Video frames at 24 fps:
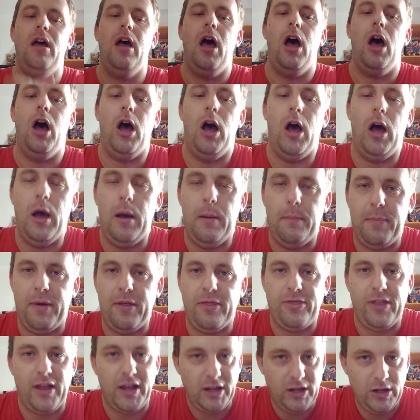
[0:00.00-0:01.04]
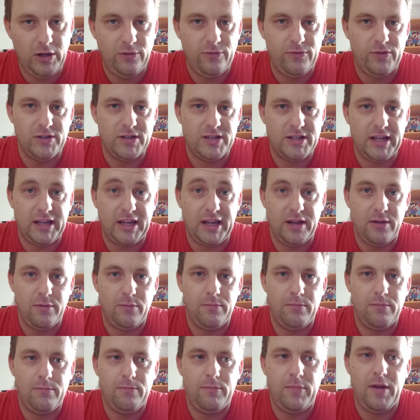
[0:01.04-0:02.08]
but thank you for
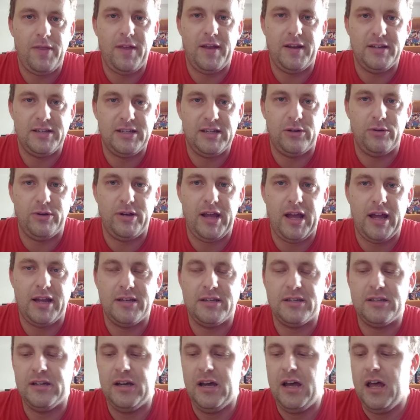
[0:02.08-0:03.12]
sticking with it until the end,